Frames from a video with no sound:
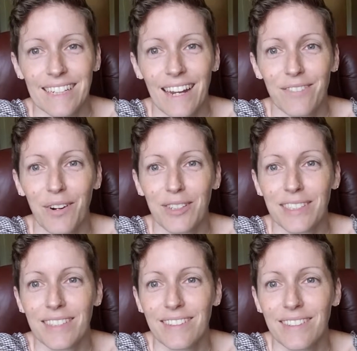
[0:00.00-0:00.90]
kind of hard
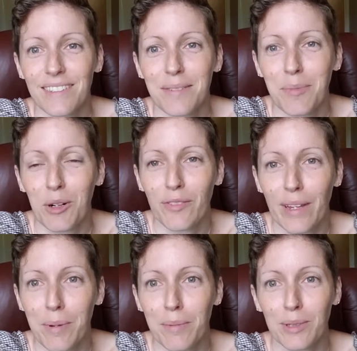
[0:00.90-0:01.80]
to
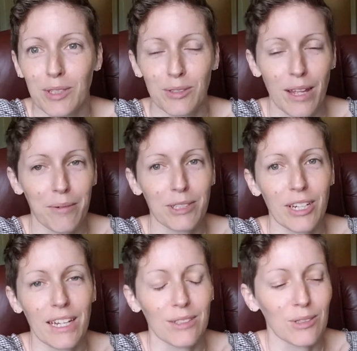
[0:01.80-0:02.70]
motivate people to do that when you
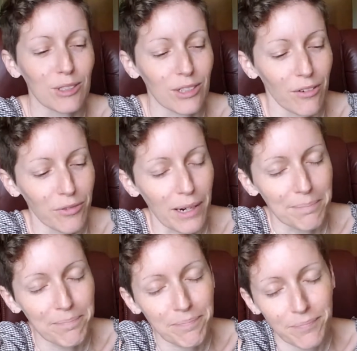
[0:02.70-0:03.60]
can't do it yourself, right?
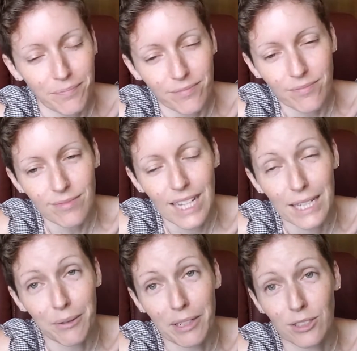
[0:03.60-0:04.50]

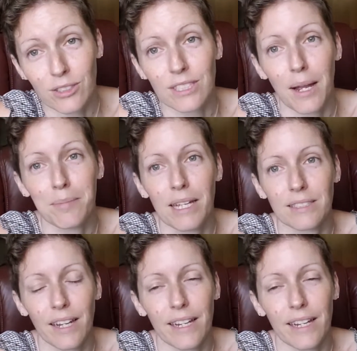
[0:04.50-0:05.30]
Anyway, I took the time last